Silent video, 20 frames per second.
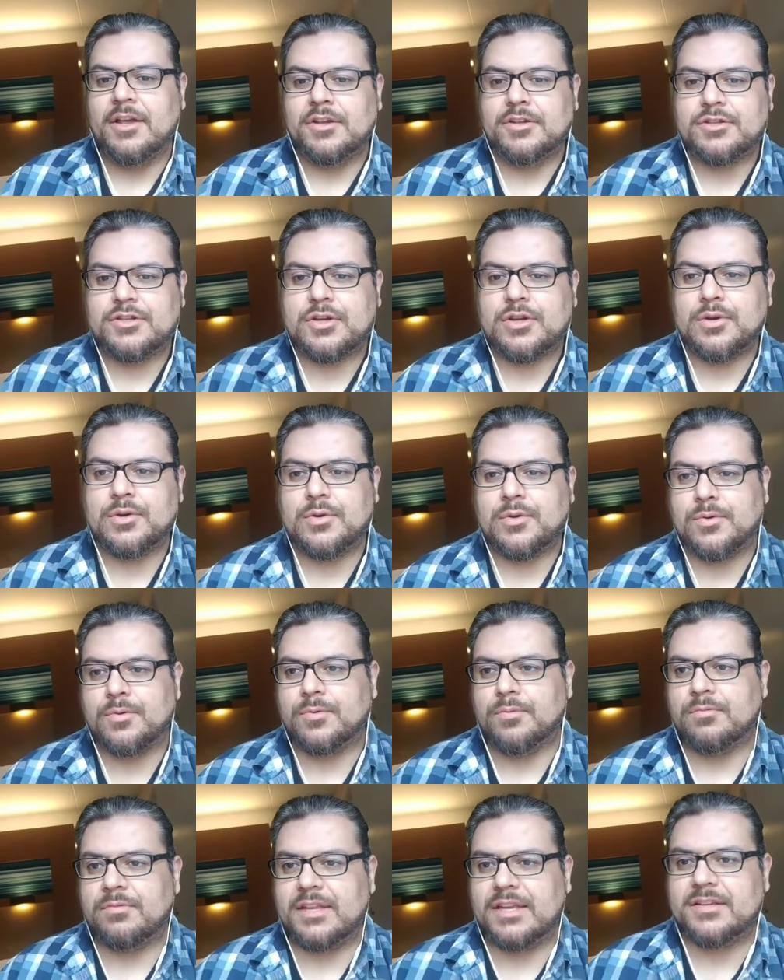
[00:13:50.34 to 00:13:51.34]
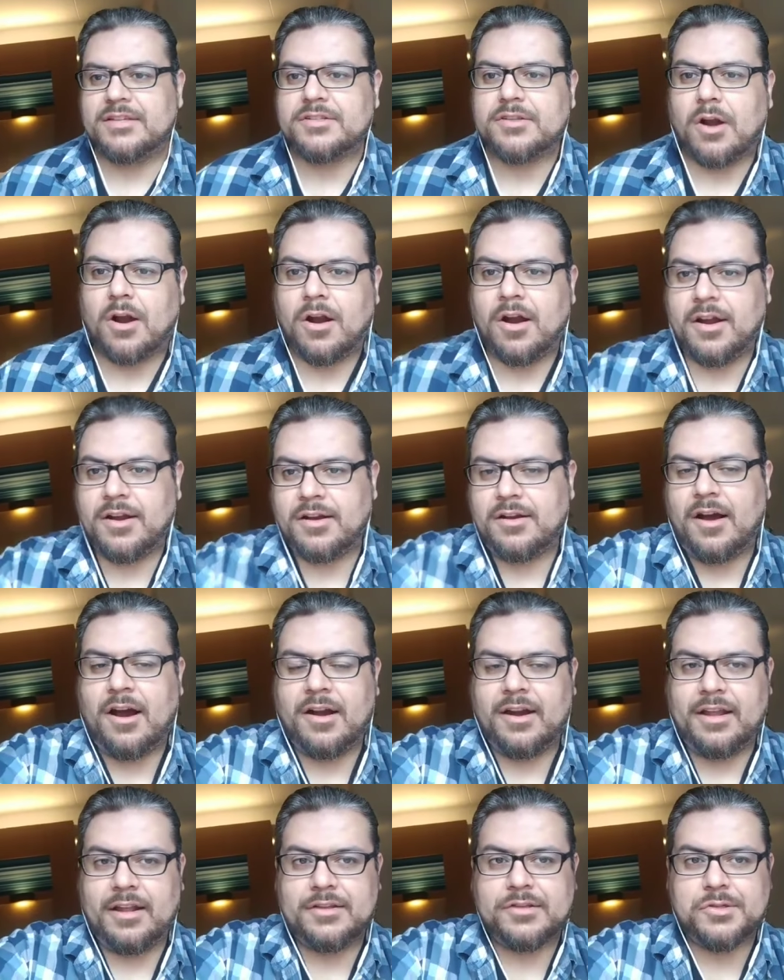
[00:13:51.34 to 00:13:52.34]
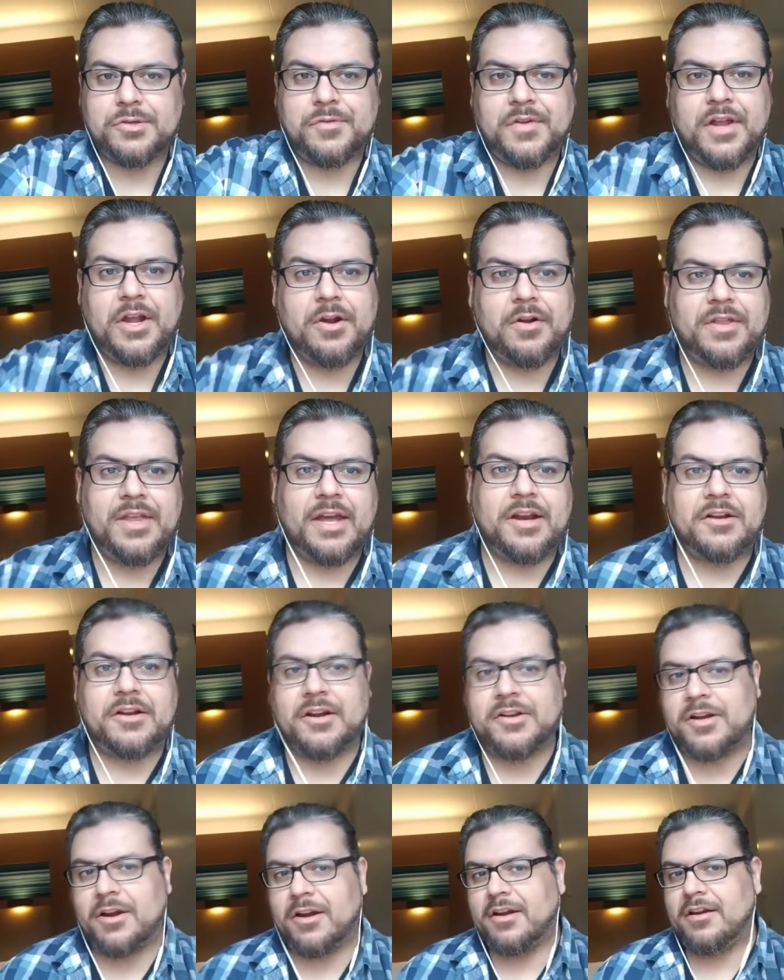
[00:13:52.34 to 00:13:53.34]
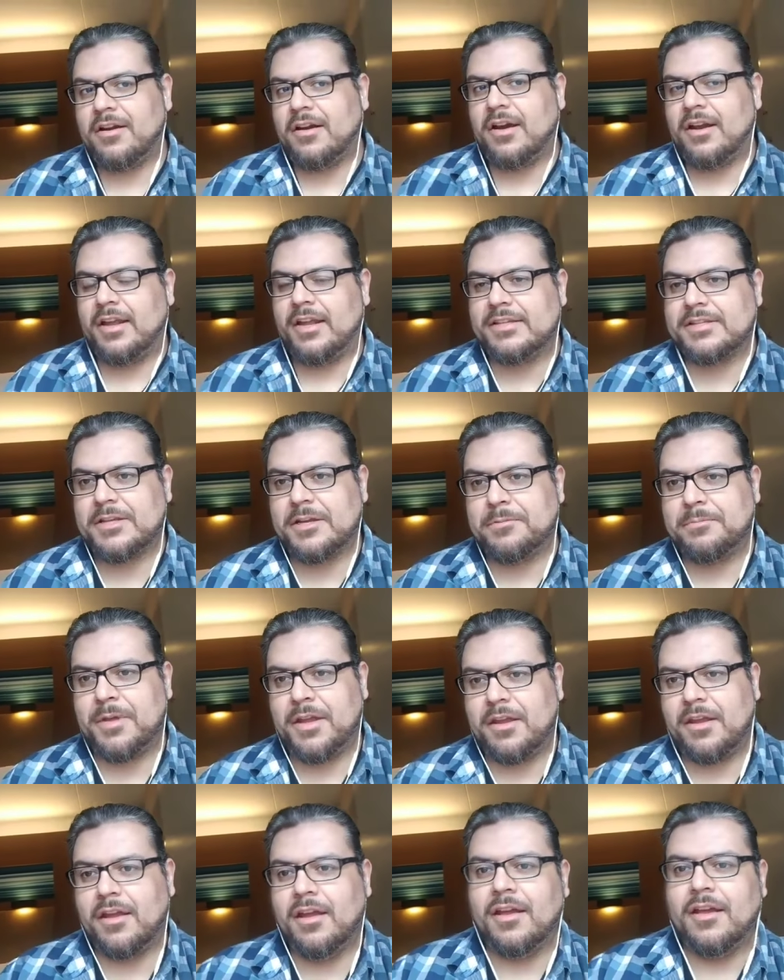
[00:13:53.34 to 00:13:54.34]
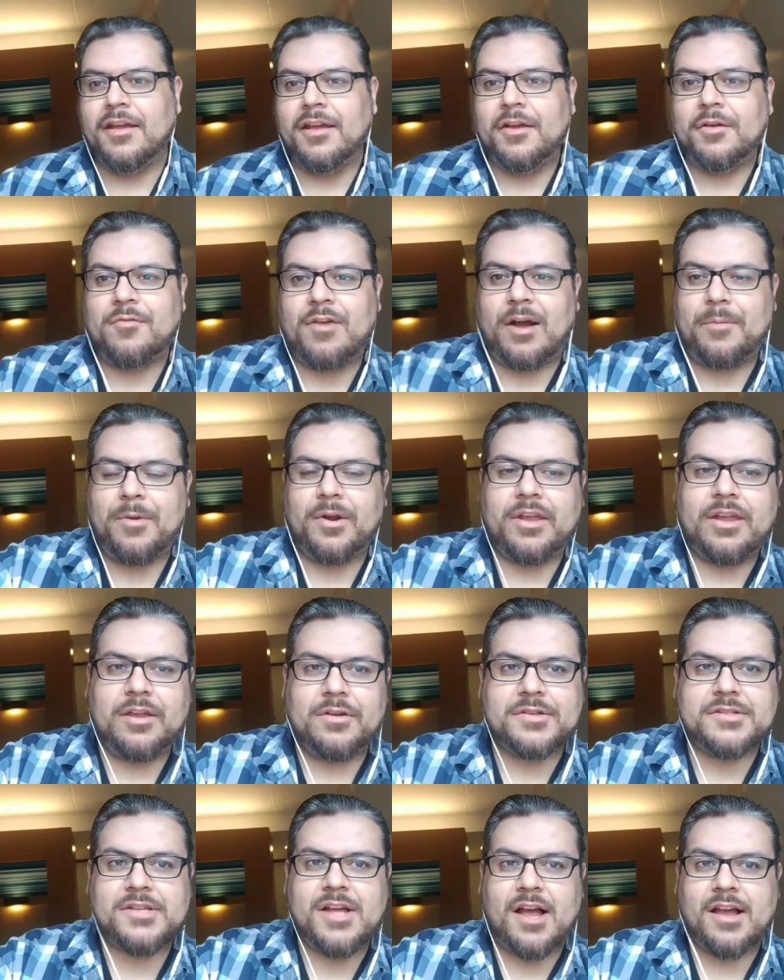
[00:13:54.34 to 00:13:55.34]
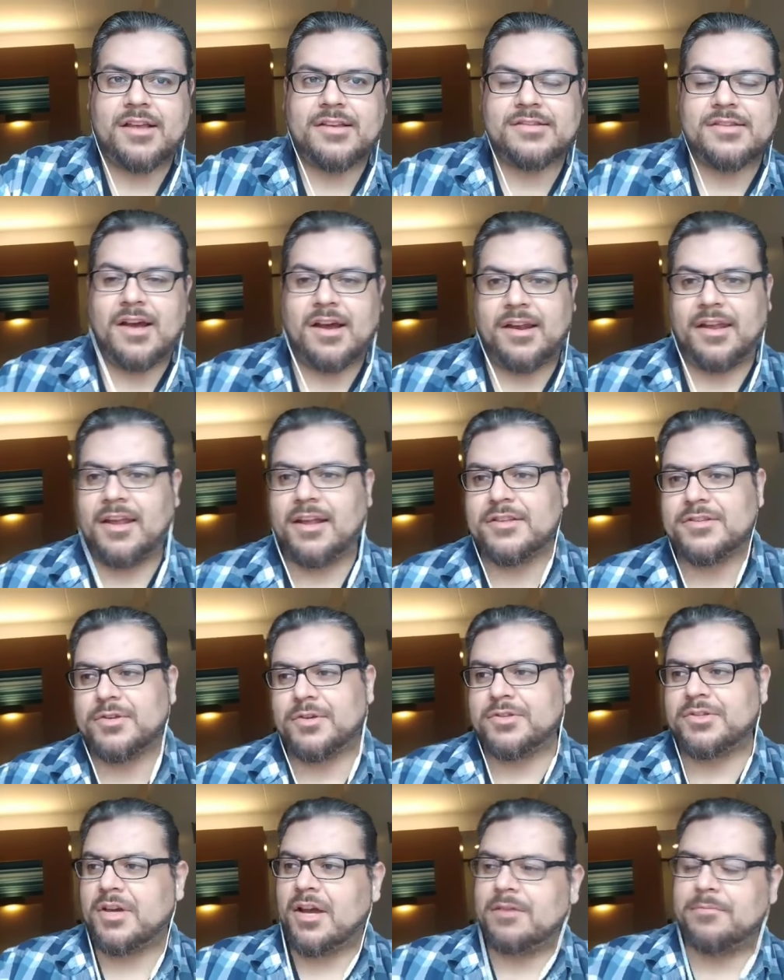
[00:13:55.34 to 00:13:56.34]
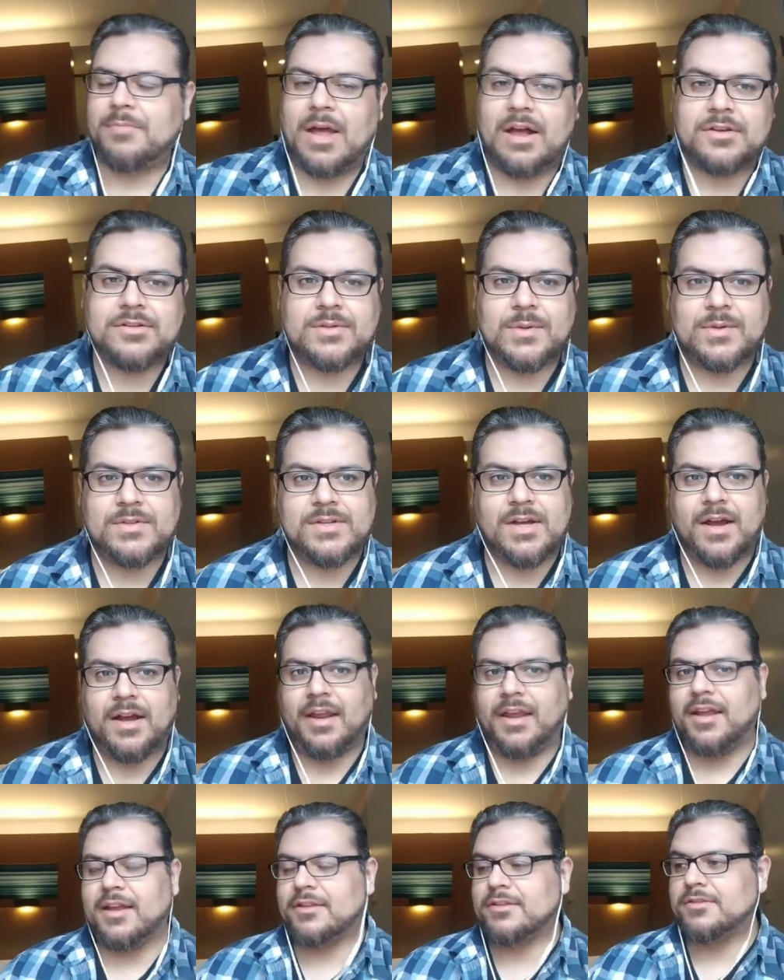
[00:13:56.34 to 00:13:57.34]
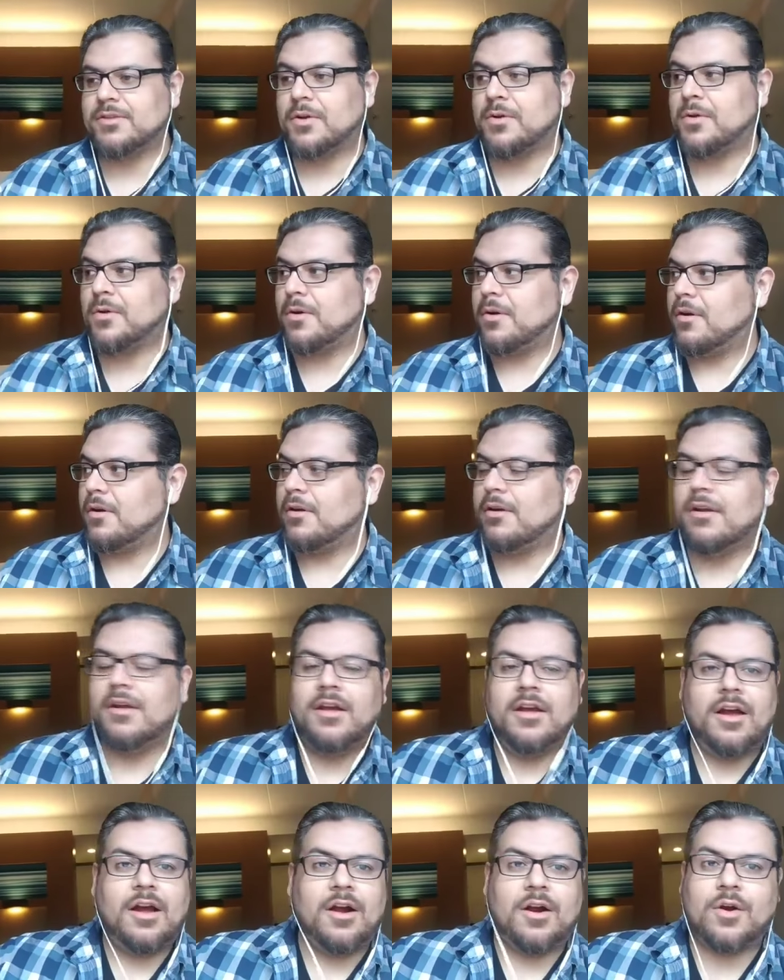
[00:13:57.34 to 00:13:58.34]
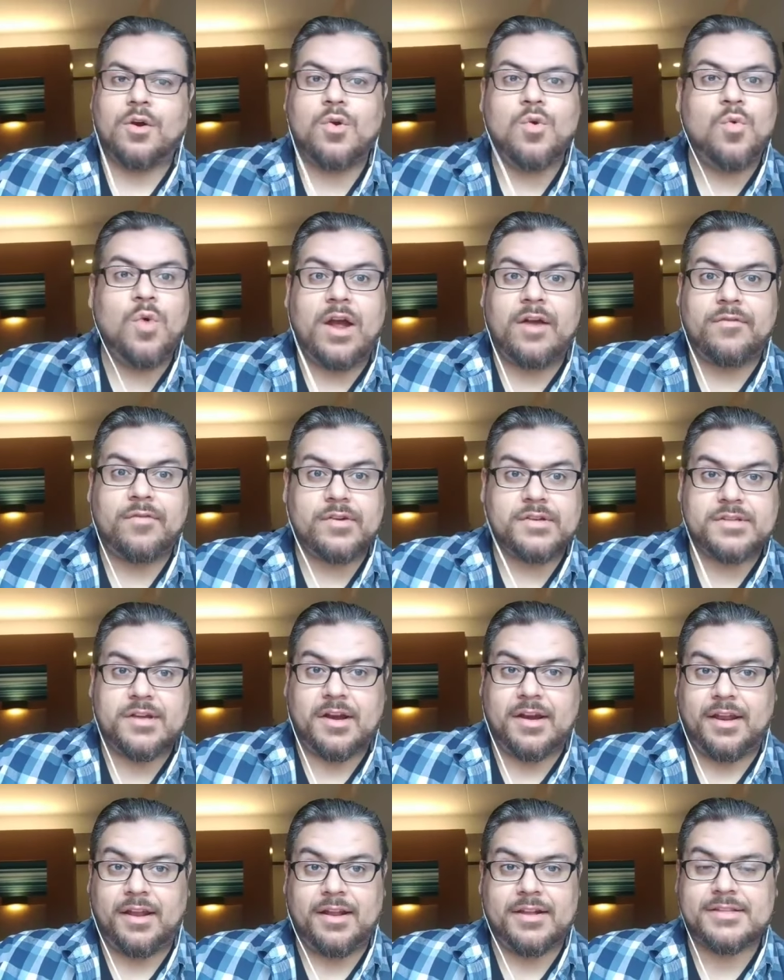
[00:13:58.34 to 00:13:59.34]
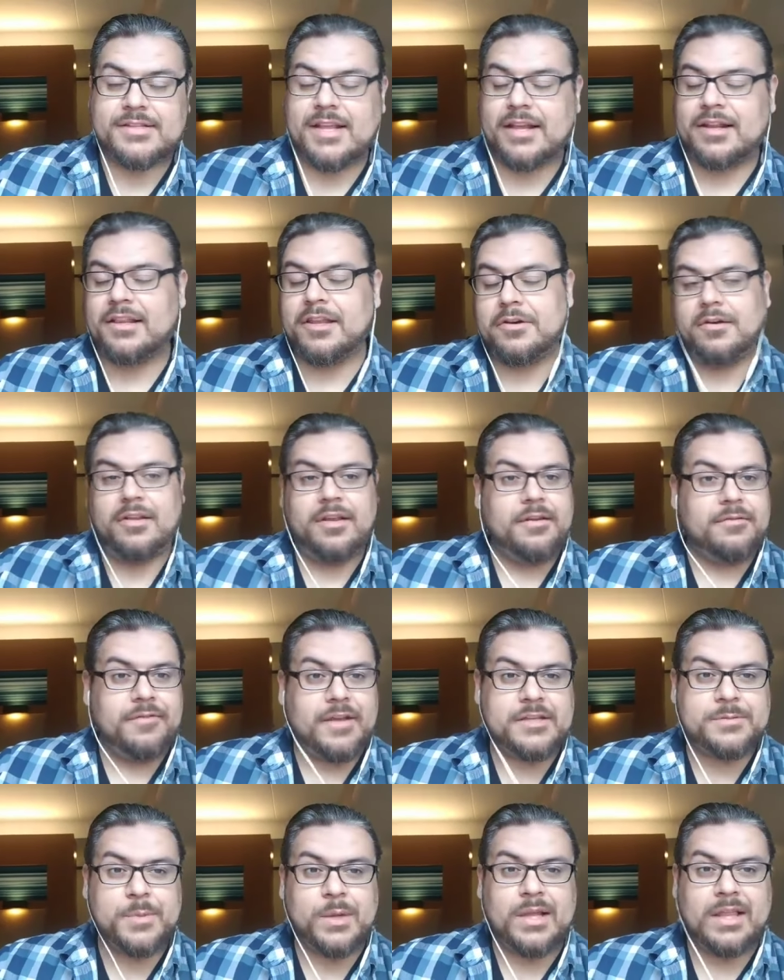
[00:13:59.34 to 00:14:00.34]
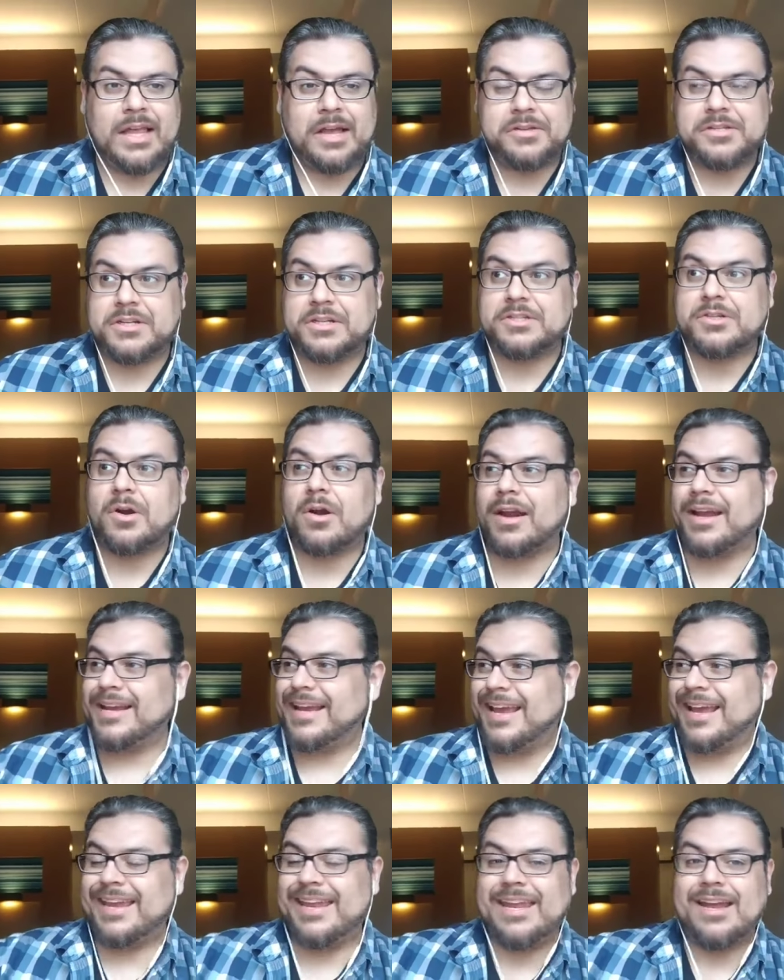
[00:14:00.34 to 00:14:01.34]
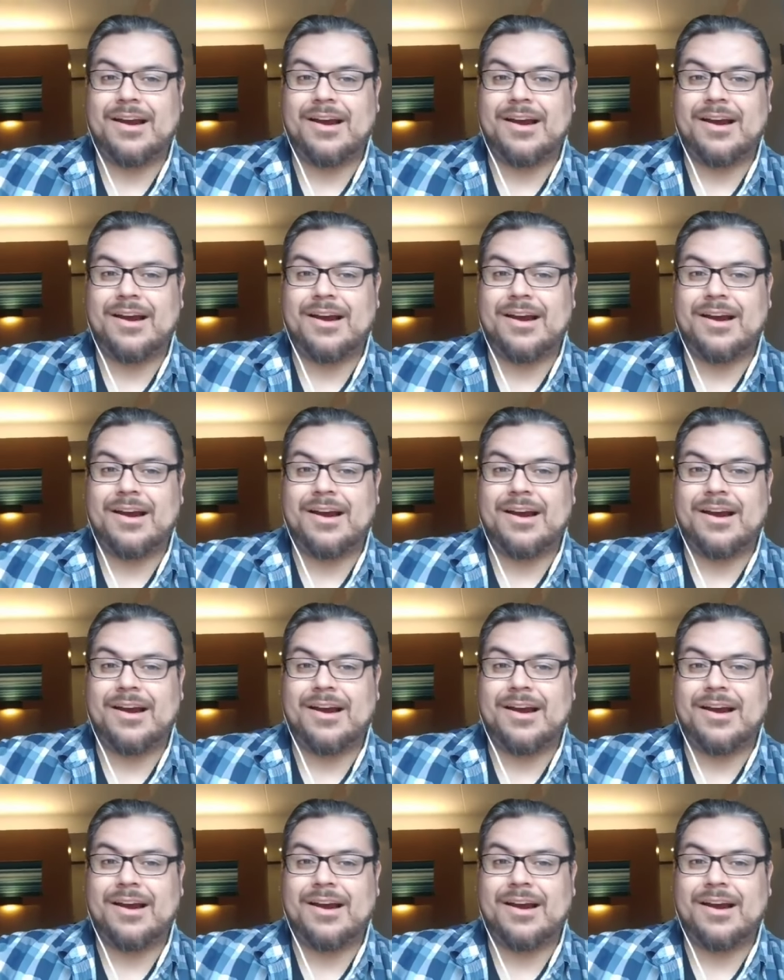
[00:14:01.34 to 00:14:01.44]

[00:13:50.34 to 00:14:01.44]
to this targeted audience over here. That our targeted audience could be Robert Kiyosaki's audience, or John Maxwell's audience, or or whoever's audience. Like, literally, Facebook allows you to target any